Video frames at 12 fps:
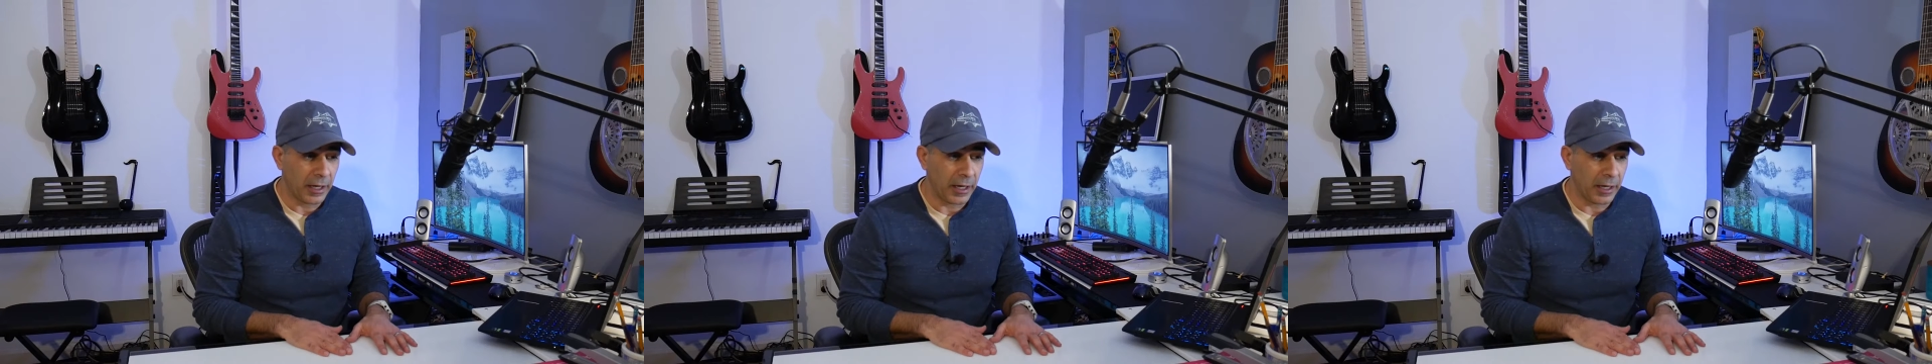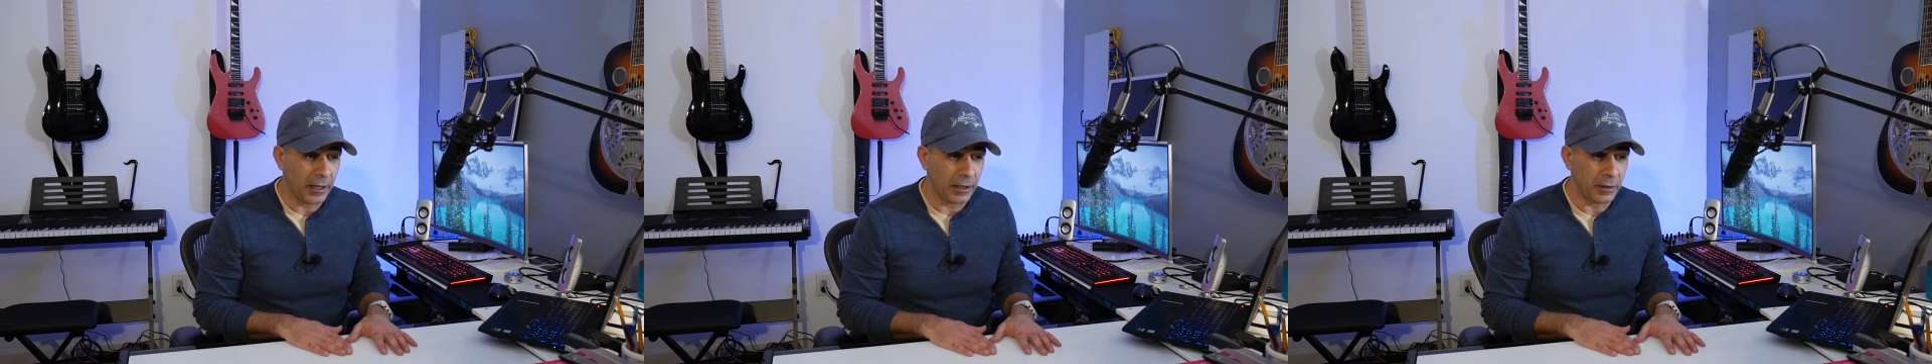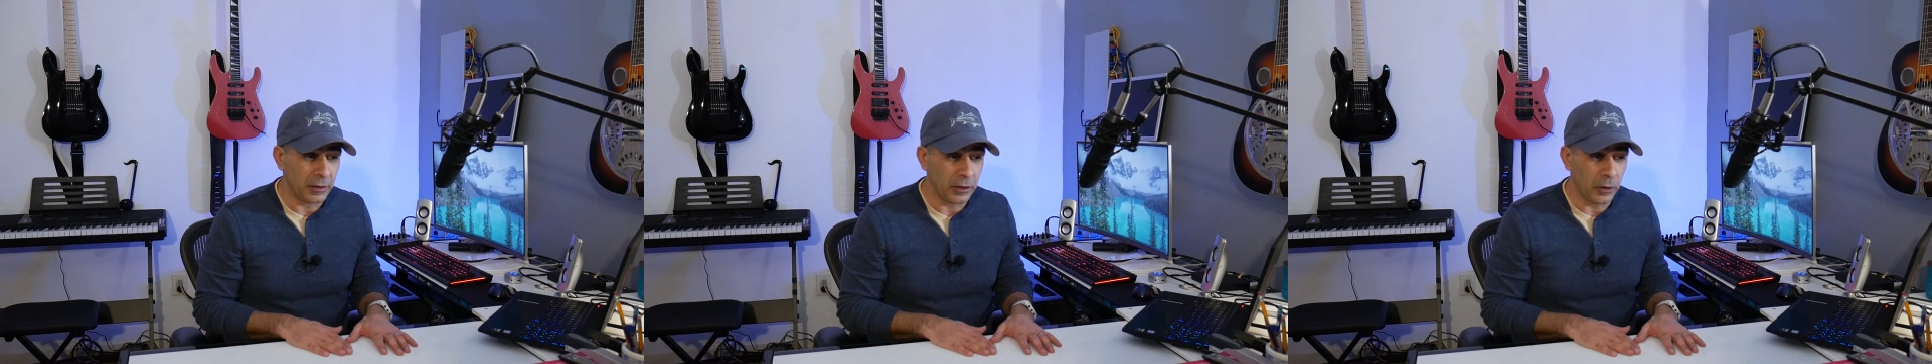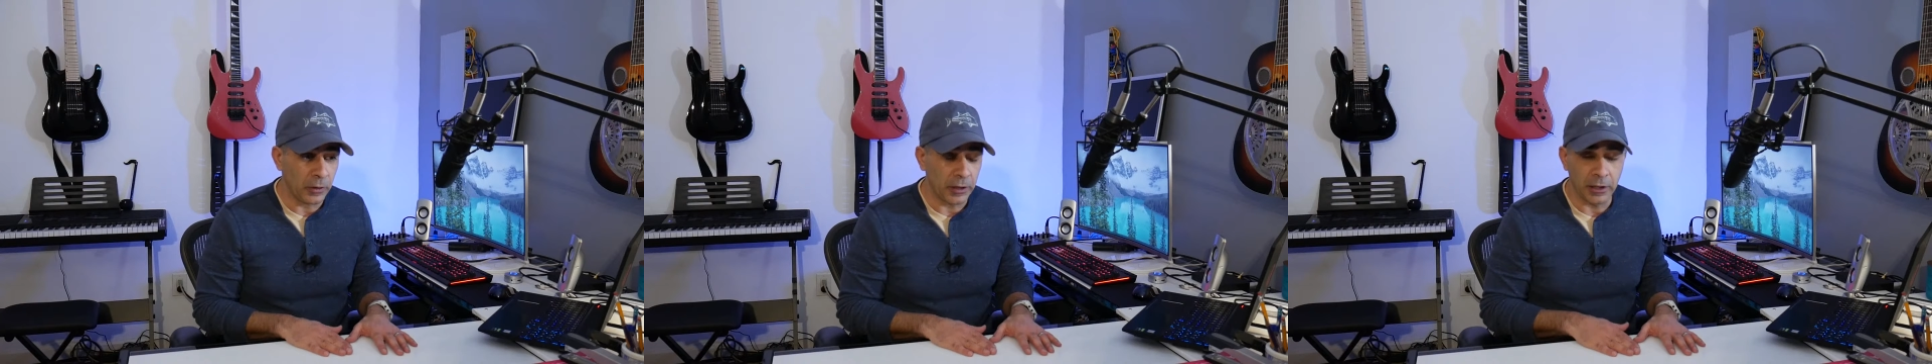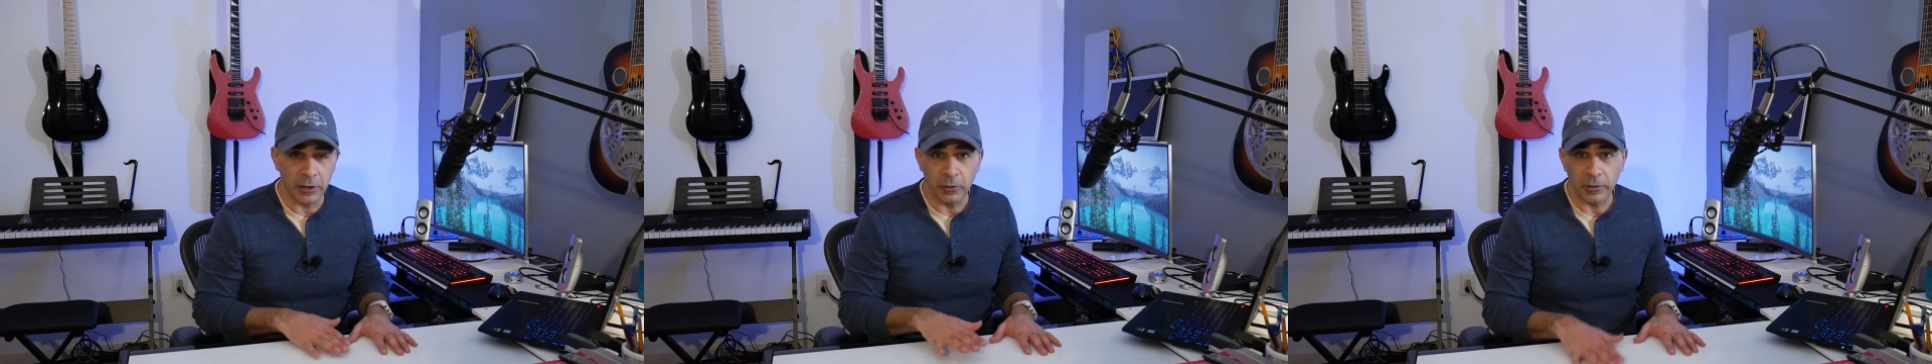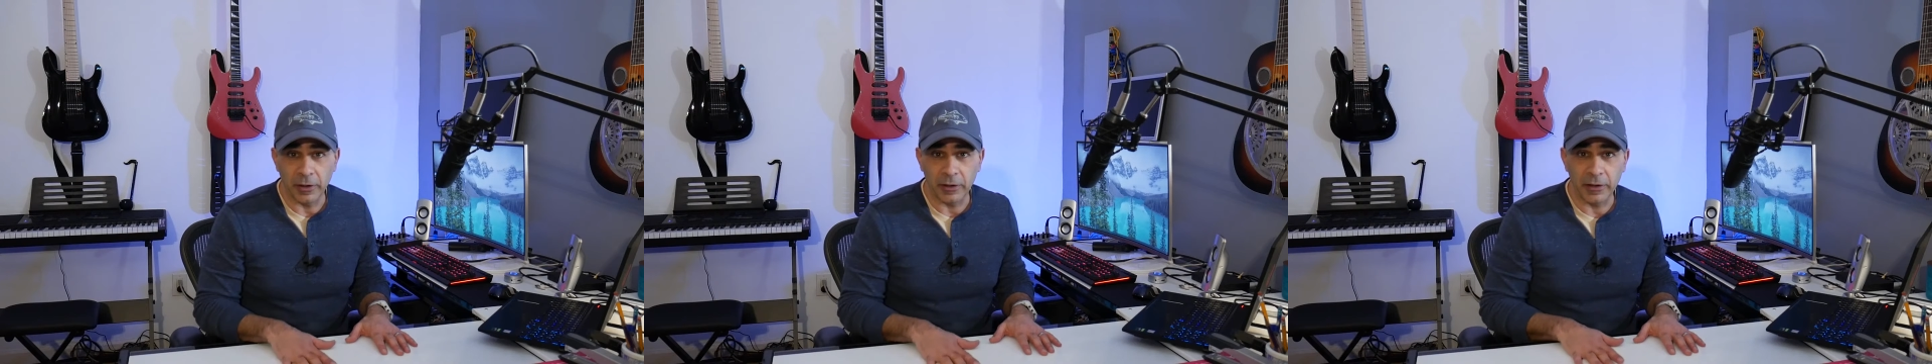and you know you're going to
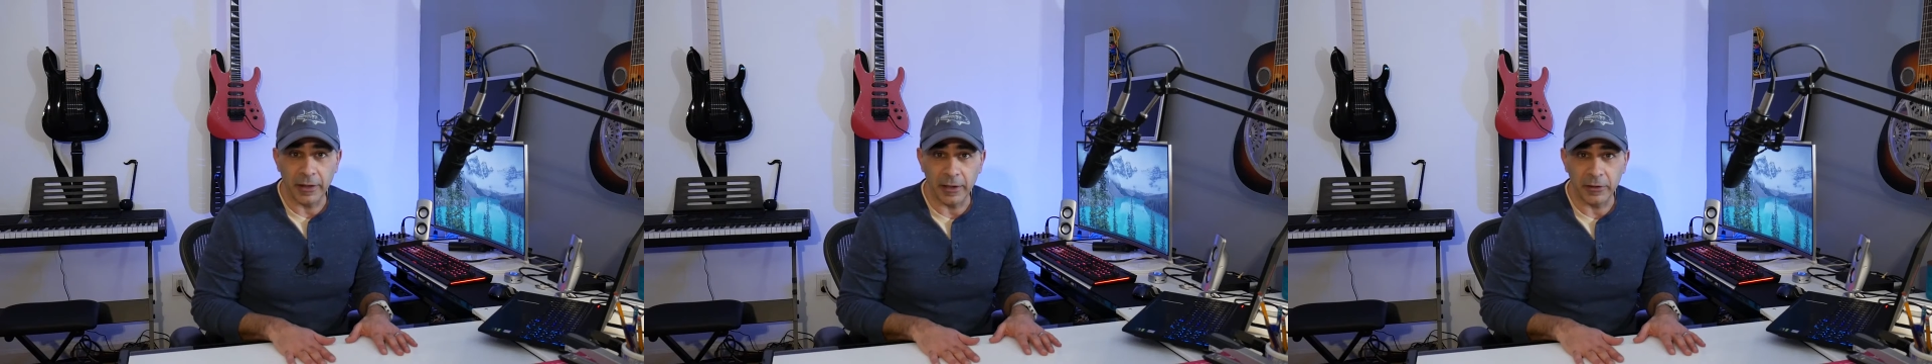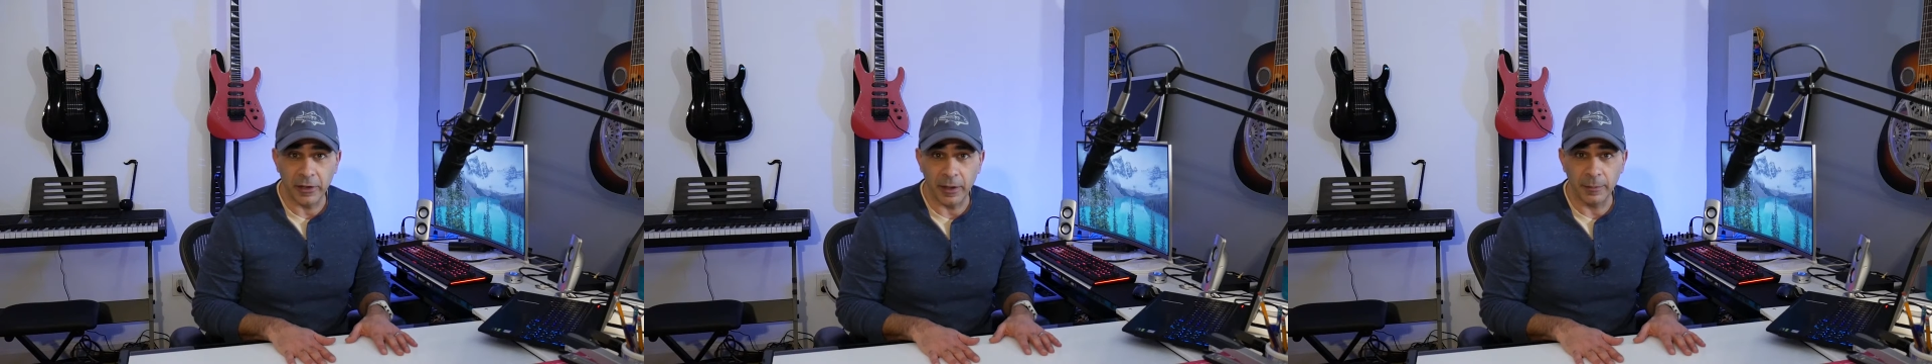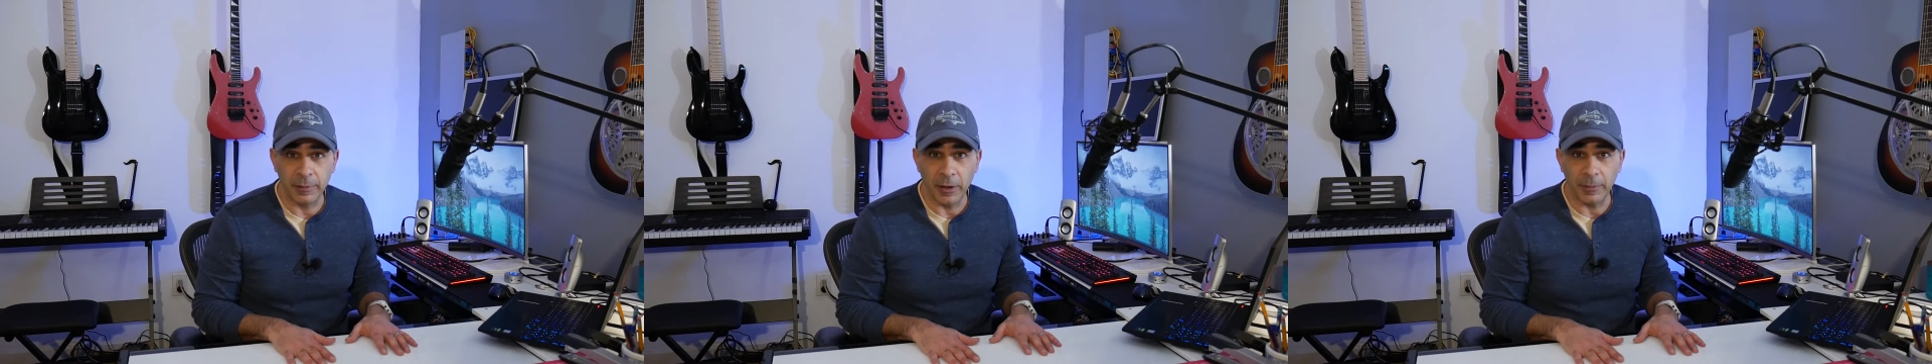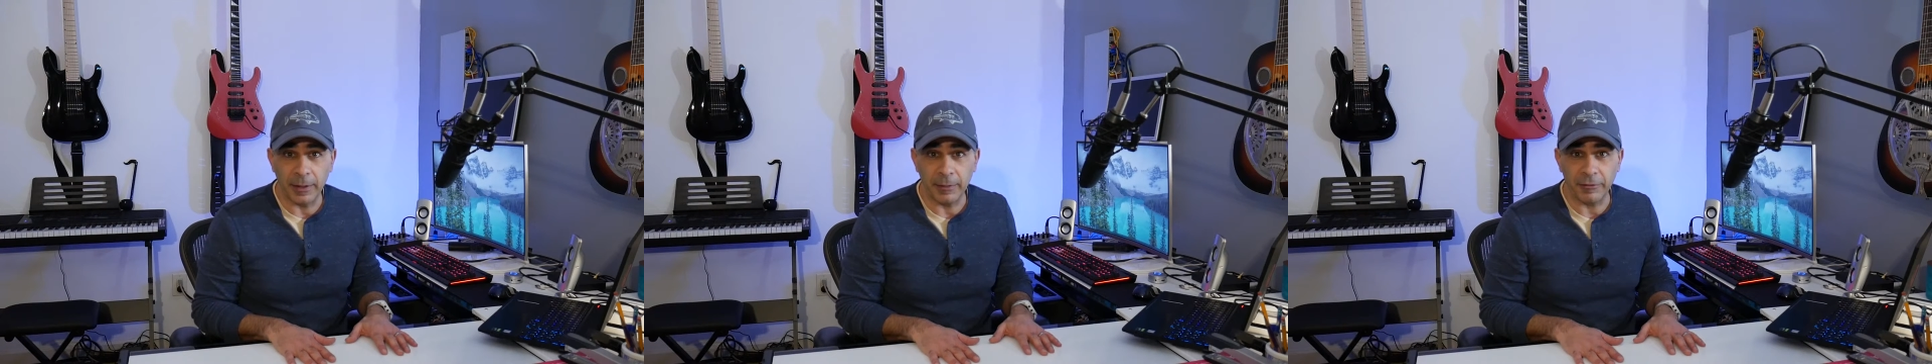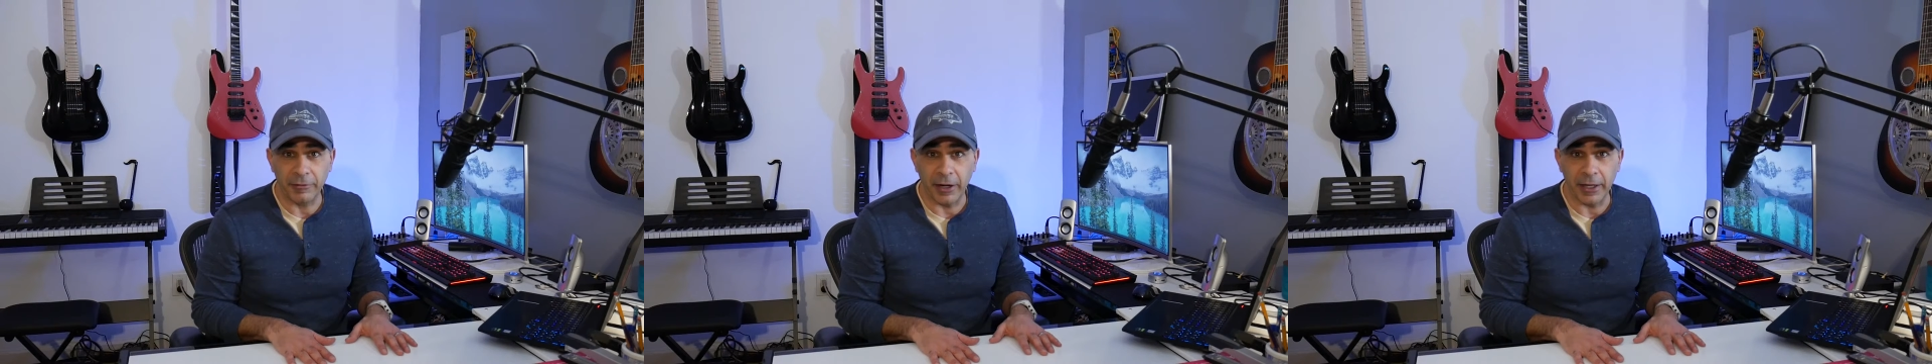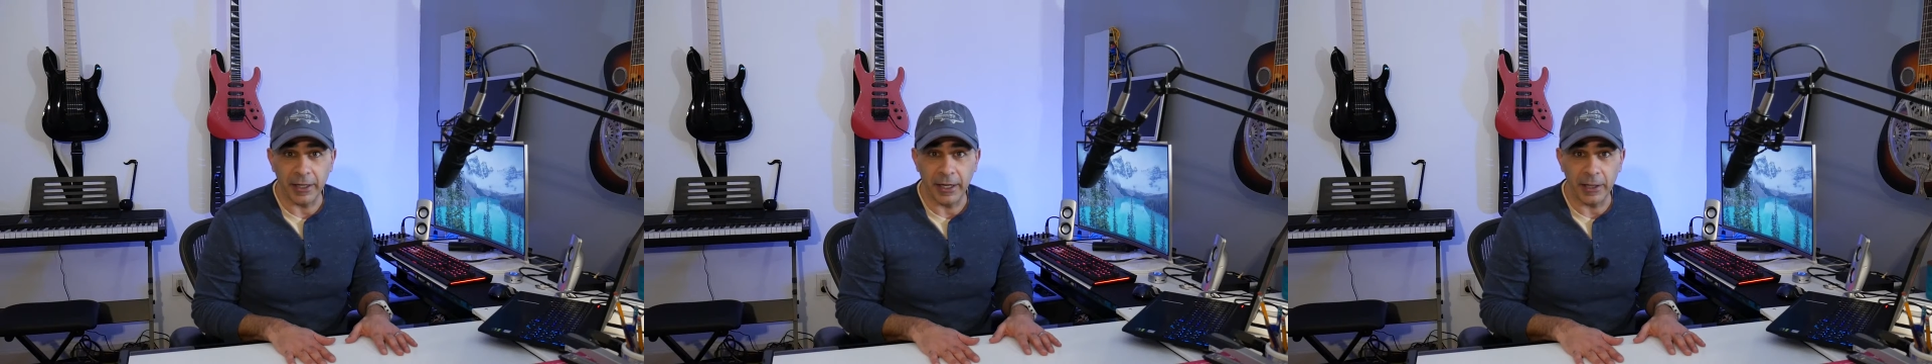use that, that tub you know maybe
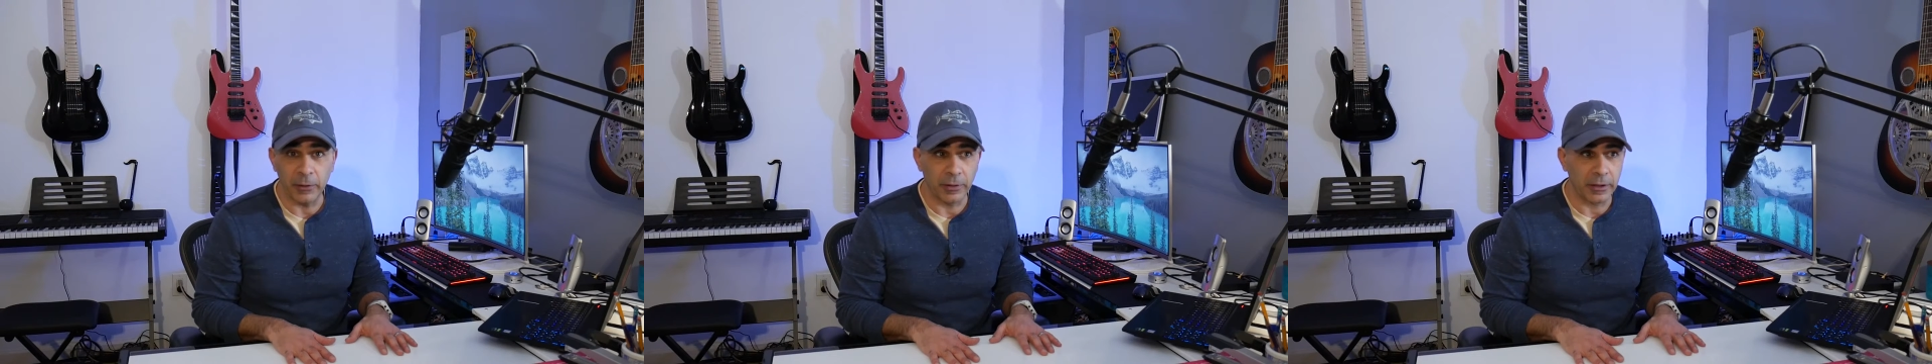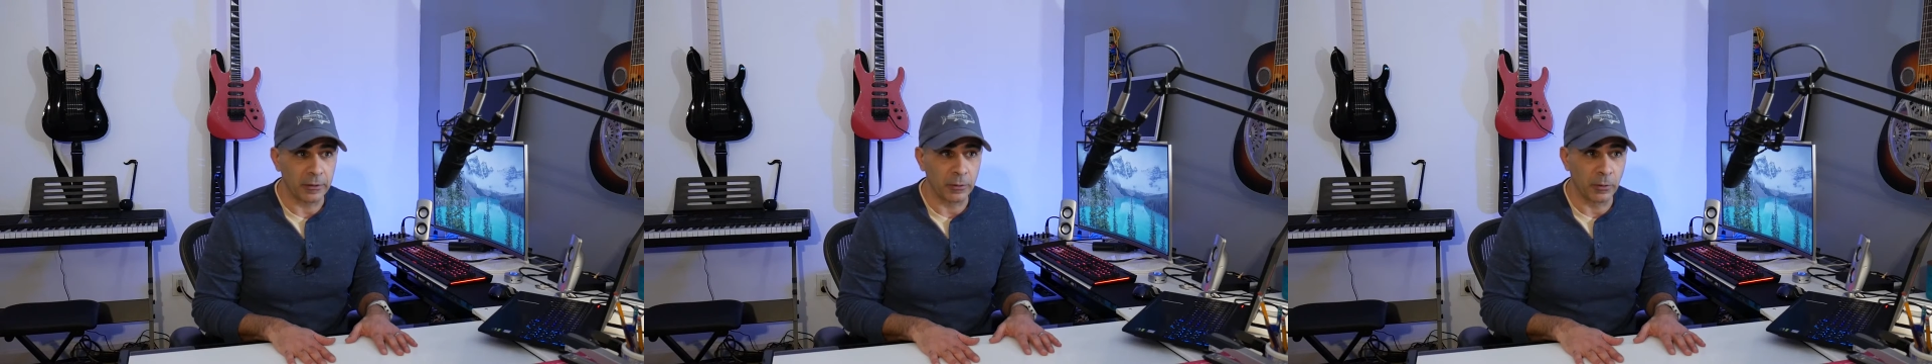Friday night or you,